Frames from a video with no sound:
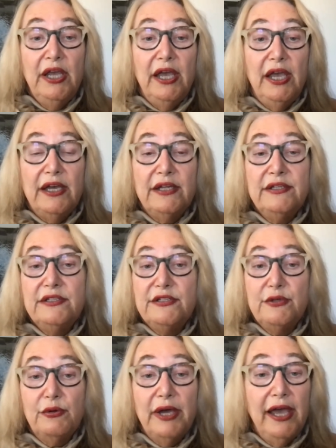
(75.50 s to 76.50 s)
And
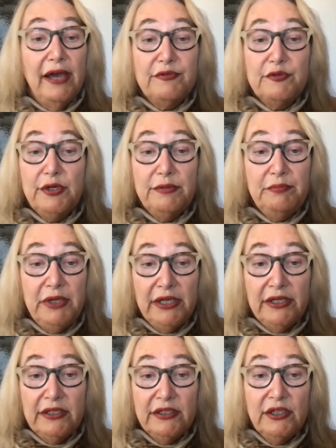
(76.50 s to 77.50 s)
so I have to
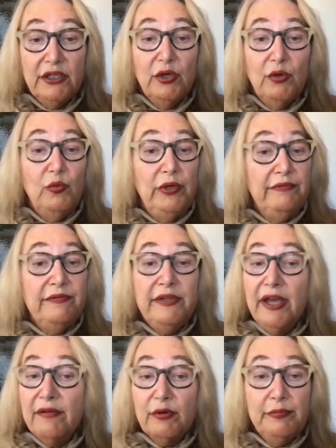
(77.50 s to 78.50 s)
admit, we've
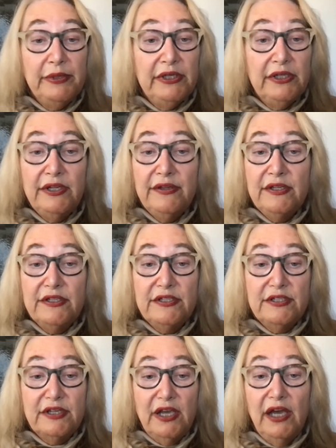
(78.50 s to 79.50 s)
never been in
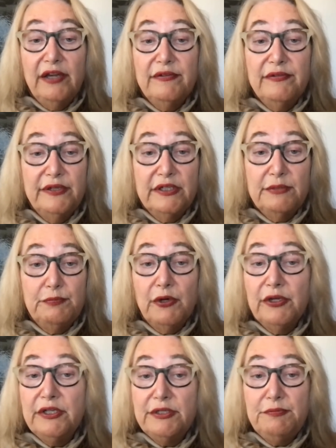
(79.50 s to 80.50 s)
this kind of
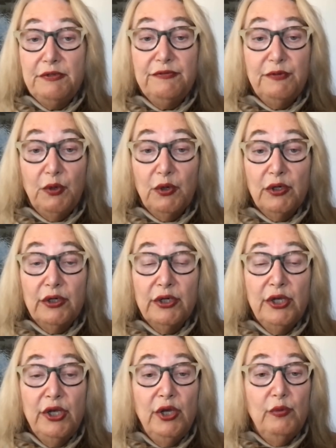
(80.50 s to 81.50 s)
experience before.
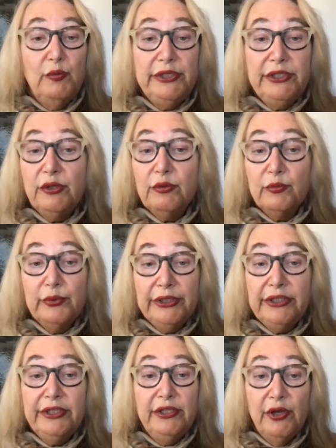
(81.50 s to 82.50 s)
We don't
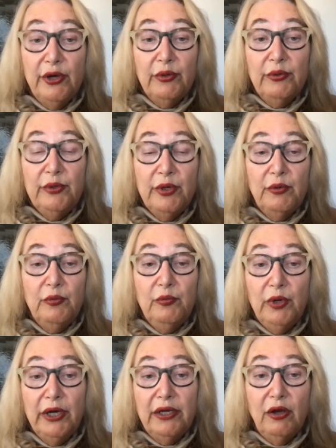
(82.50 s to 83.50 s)
really know
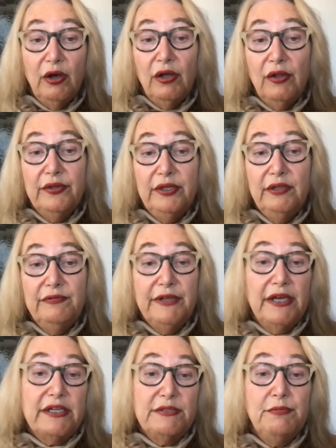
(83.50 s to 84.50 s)
what all the
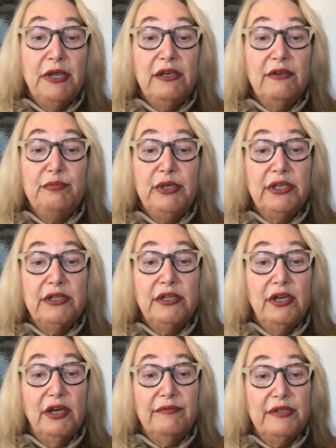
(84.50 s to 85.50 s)
effects may have been
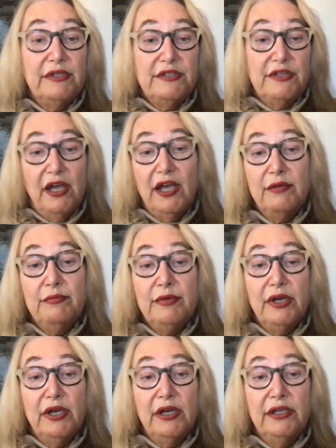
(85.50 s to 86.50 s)
of this time
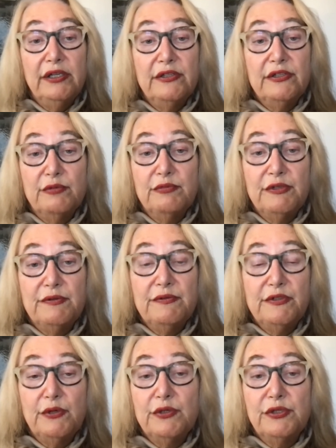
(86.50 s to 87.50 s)
in terms of
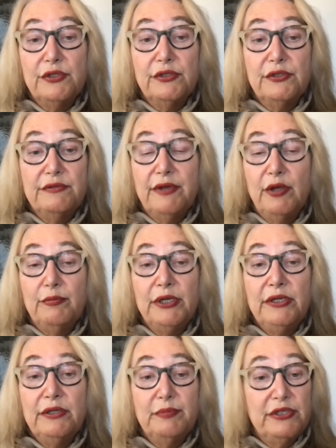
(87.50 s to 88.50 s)
social
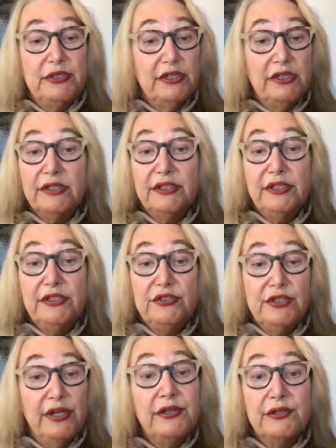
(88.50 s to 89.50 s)
development, particularly
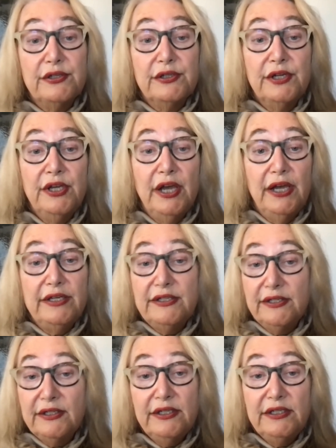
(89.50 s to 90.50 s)
gender
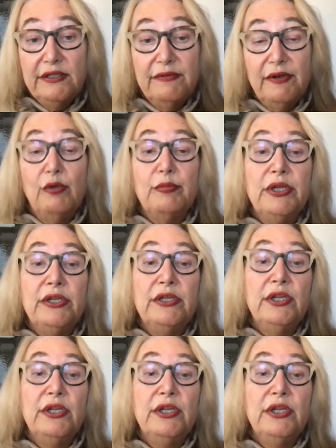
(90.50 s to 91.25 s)
identity development.